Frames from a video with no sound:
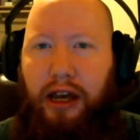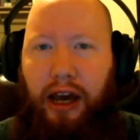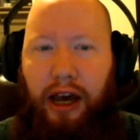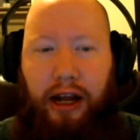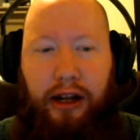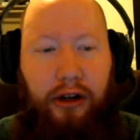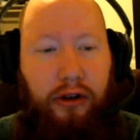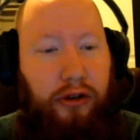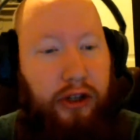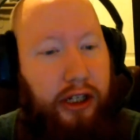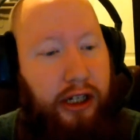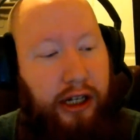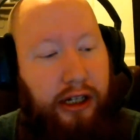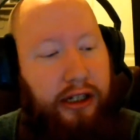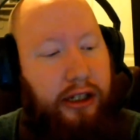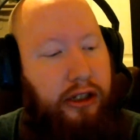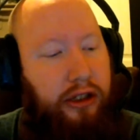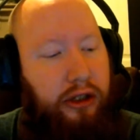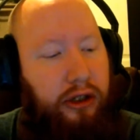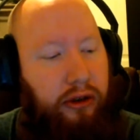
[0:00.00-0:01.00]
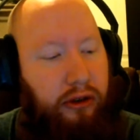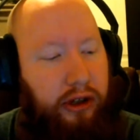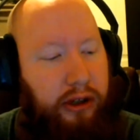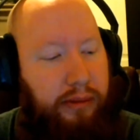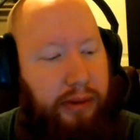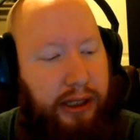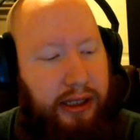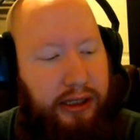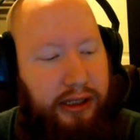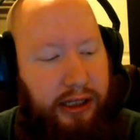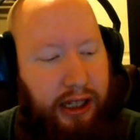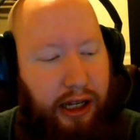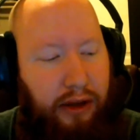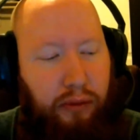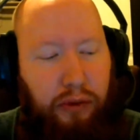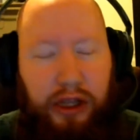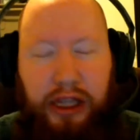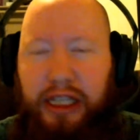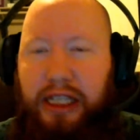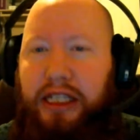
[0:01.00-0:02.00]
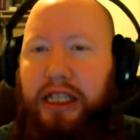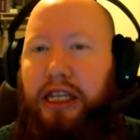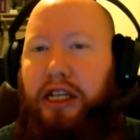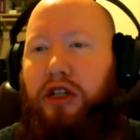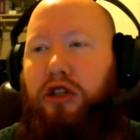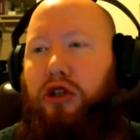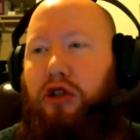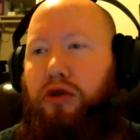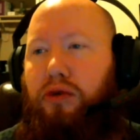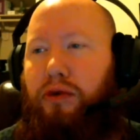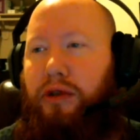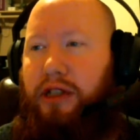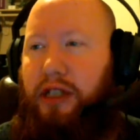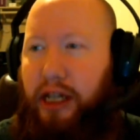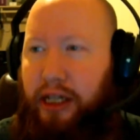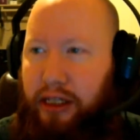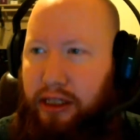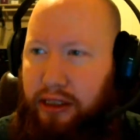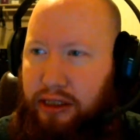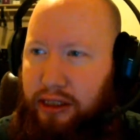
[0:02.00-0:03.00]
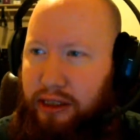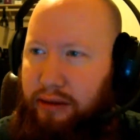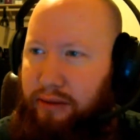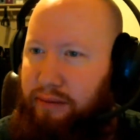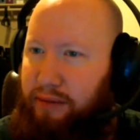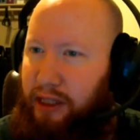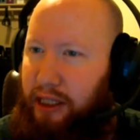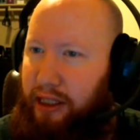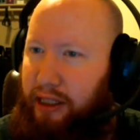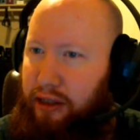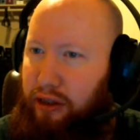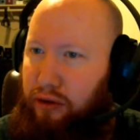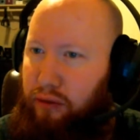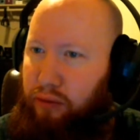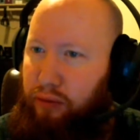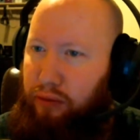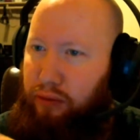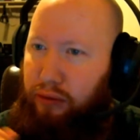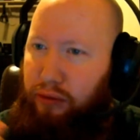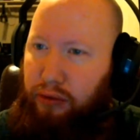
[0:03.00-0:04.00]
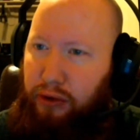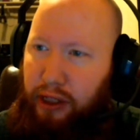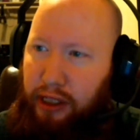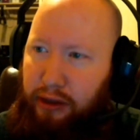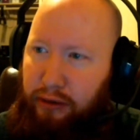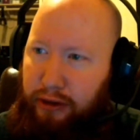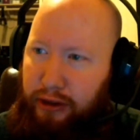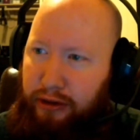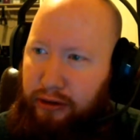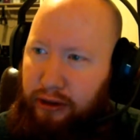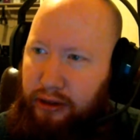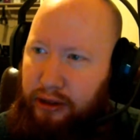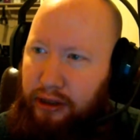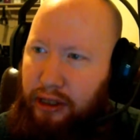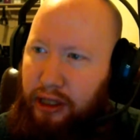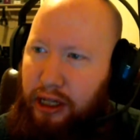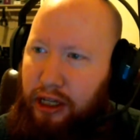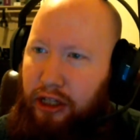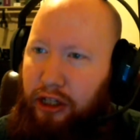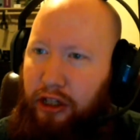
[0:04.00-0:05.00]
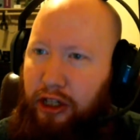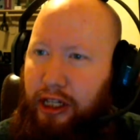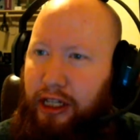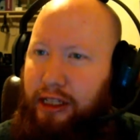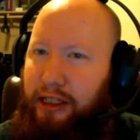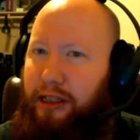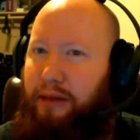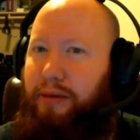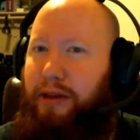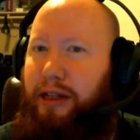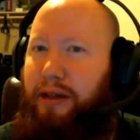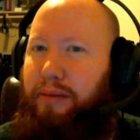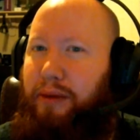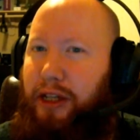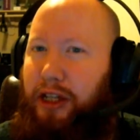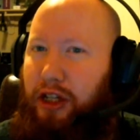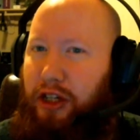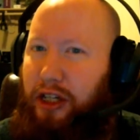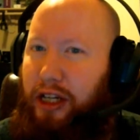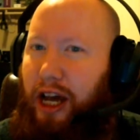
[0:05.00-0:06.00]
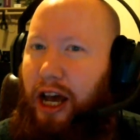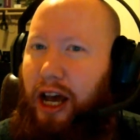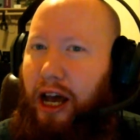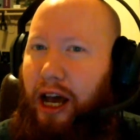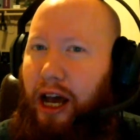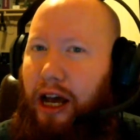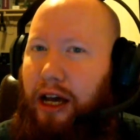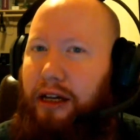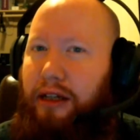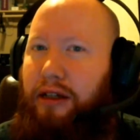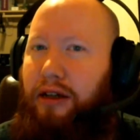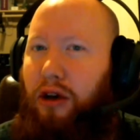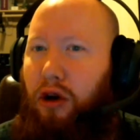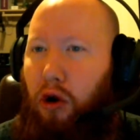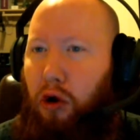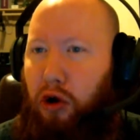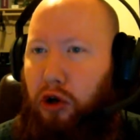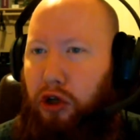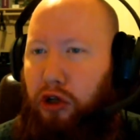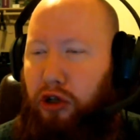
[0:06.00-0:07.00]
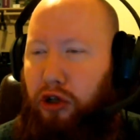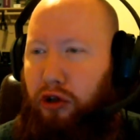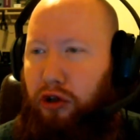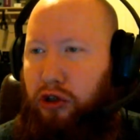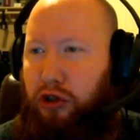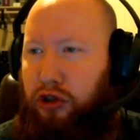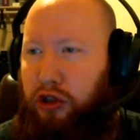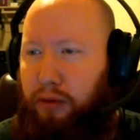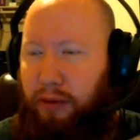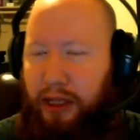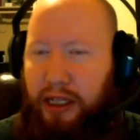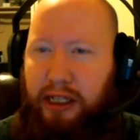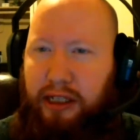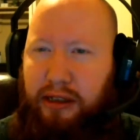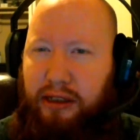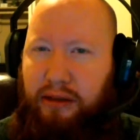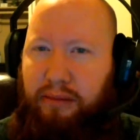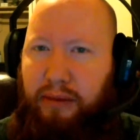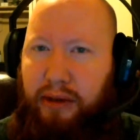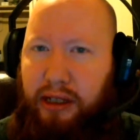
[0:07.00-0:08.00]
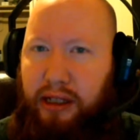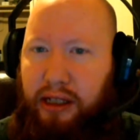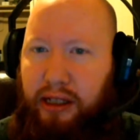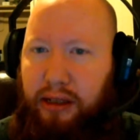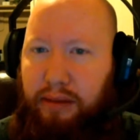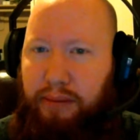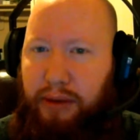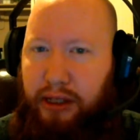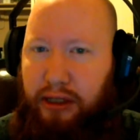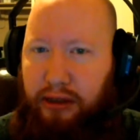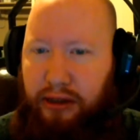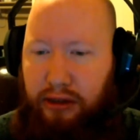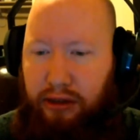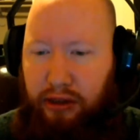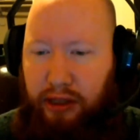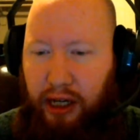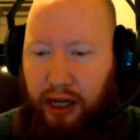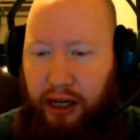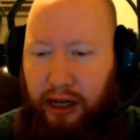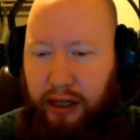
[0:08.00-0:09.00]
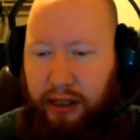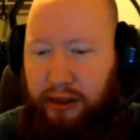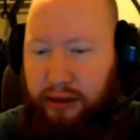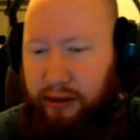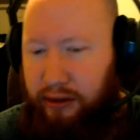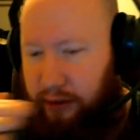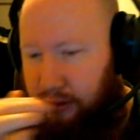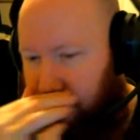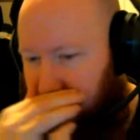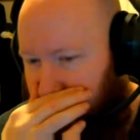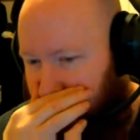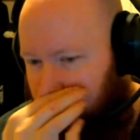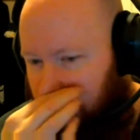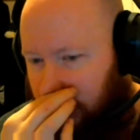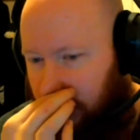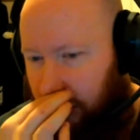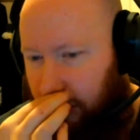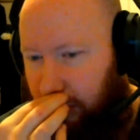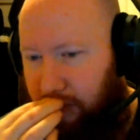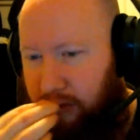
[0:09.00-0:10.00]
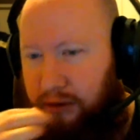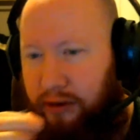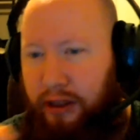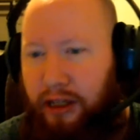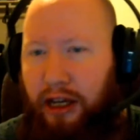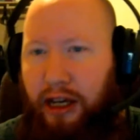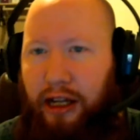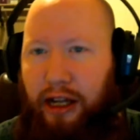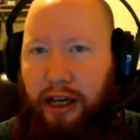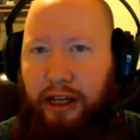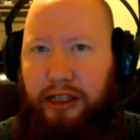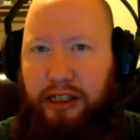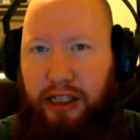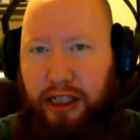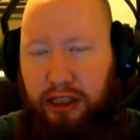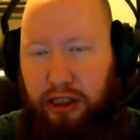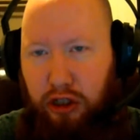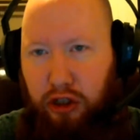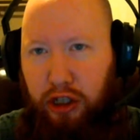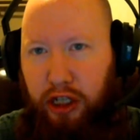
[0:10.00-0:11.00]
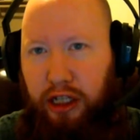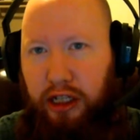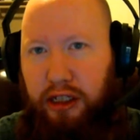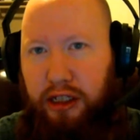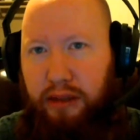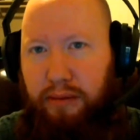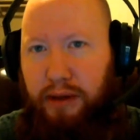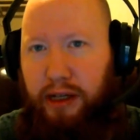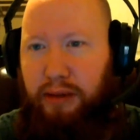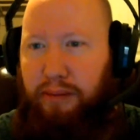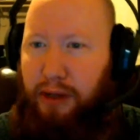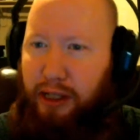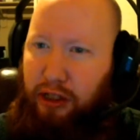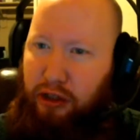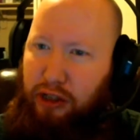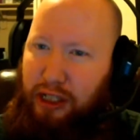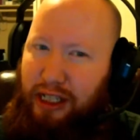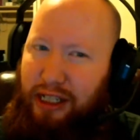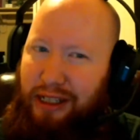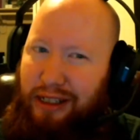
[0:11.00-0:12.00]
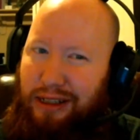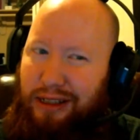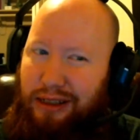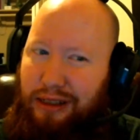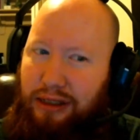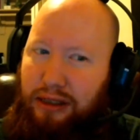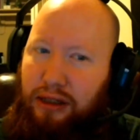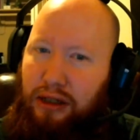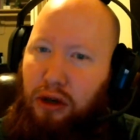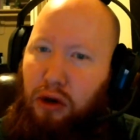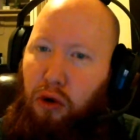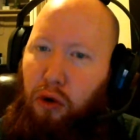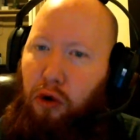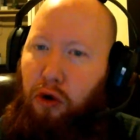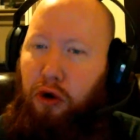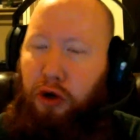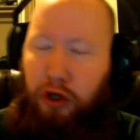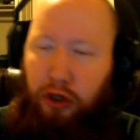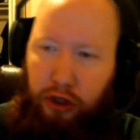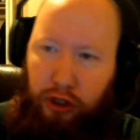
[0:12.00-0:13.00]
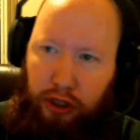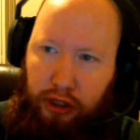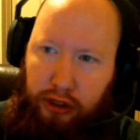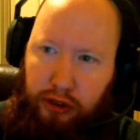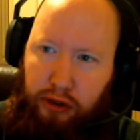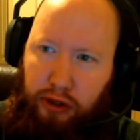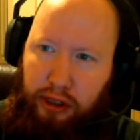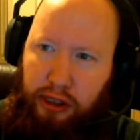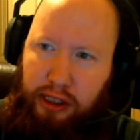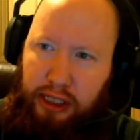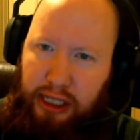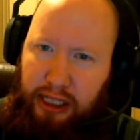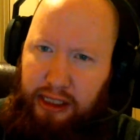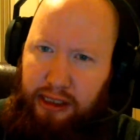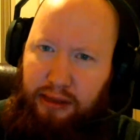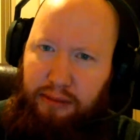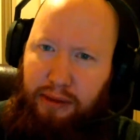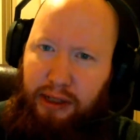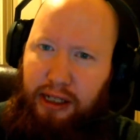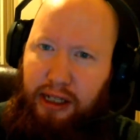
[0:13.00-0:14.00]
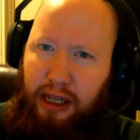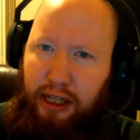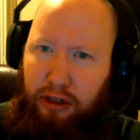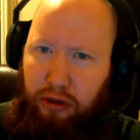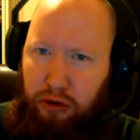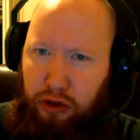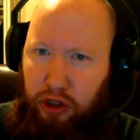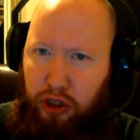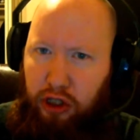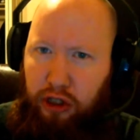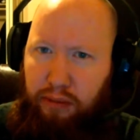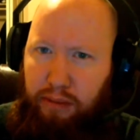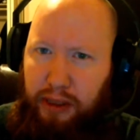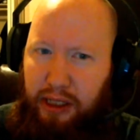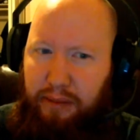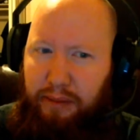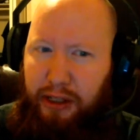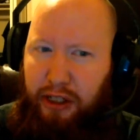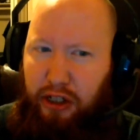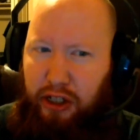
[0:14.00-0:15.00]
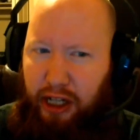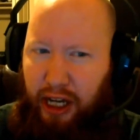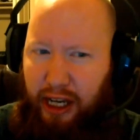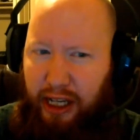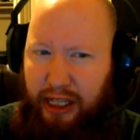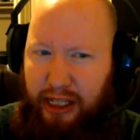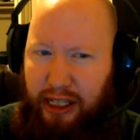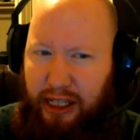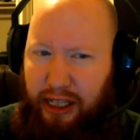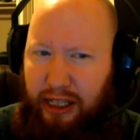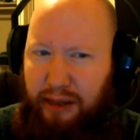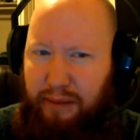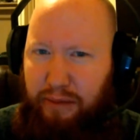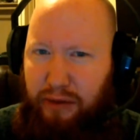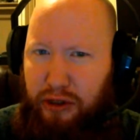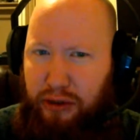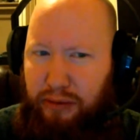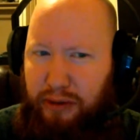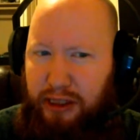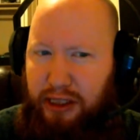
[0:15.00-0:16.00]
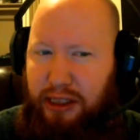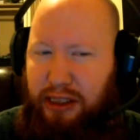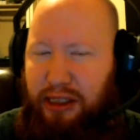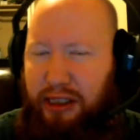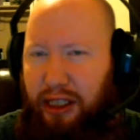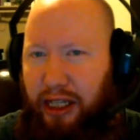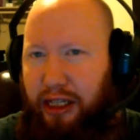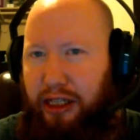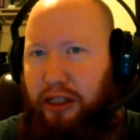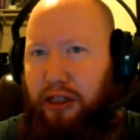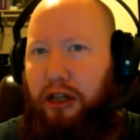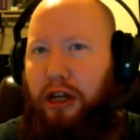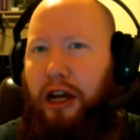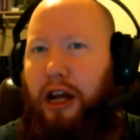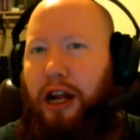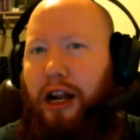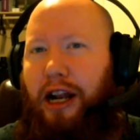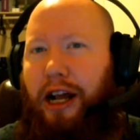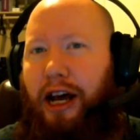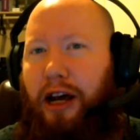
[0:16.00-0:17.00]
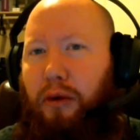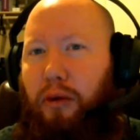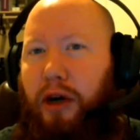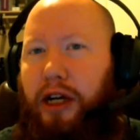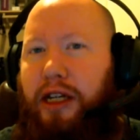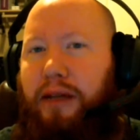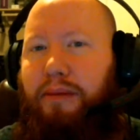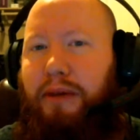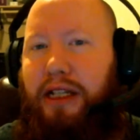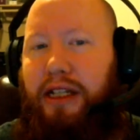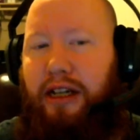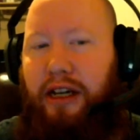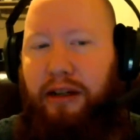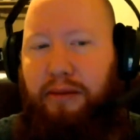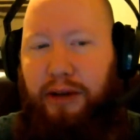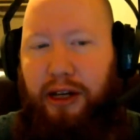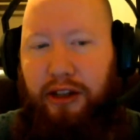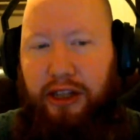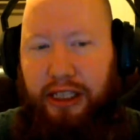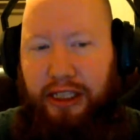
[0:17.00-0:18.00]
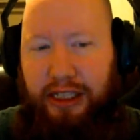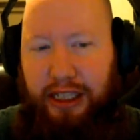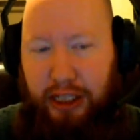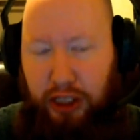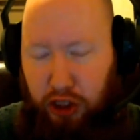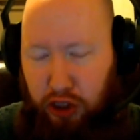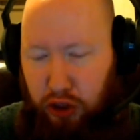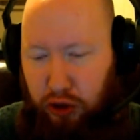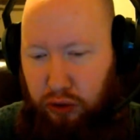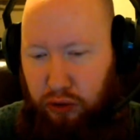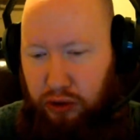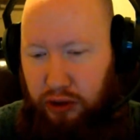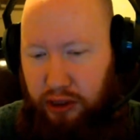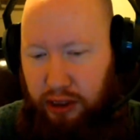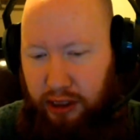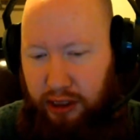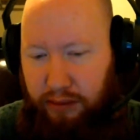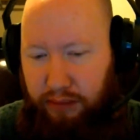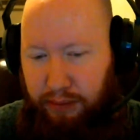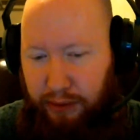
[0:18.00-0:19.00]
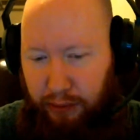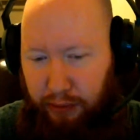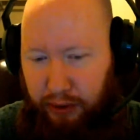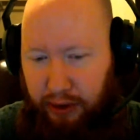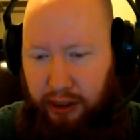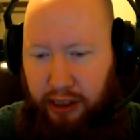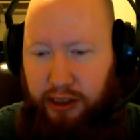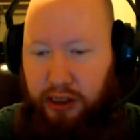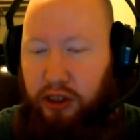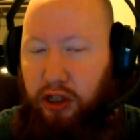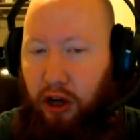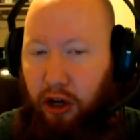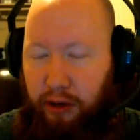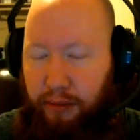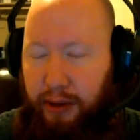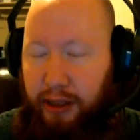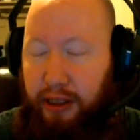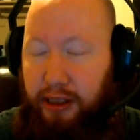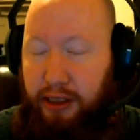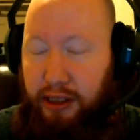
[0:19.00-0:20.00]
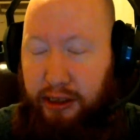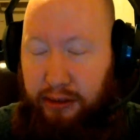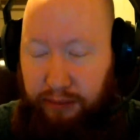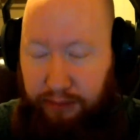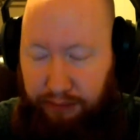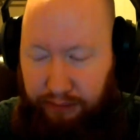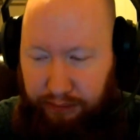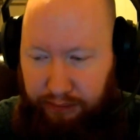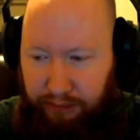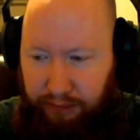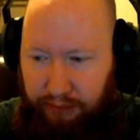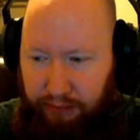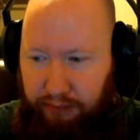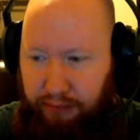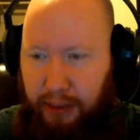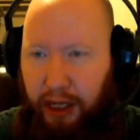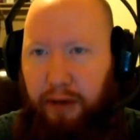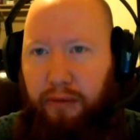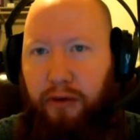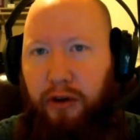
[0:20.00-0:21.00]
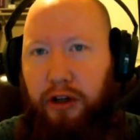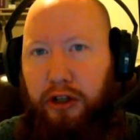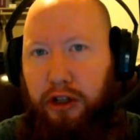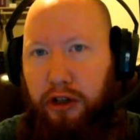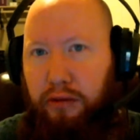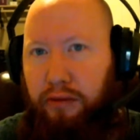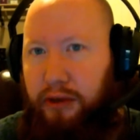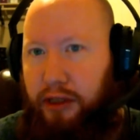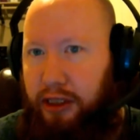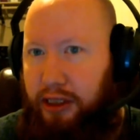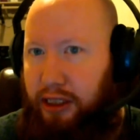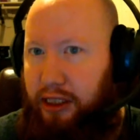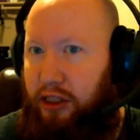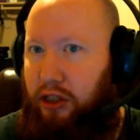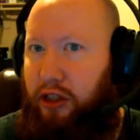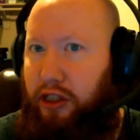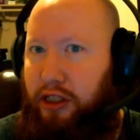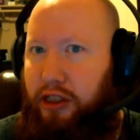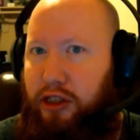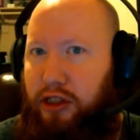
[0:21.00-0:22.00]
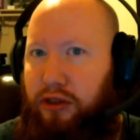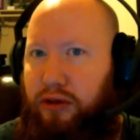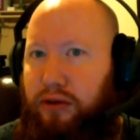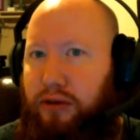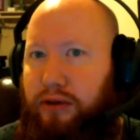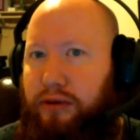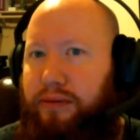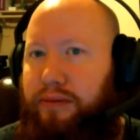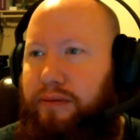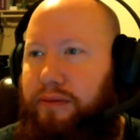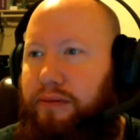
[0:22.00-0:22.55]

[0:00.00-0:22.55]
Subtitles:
I know they're not gonna do it, but it's like with these issues where it's like it seems like you're hitting somebody, but you're not, or you should be hitting somebody, but you're not. Like it says you hit somebody, but you didn't, or you're trying to hit somebody and you should be, but you're not hitting them for some reason. It's like what can be done about these issues? Let's be real. Let's talk about this. Let's be upfront, because these are issues.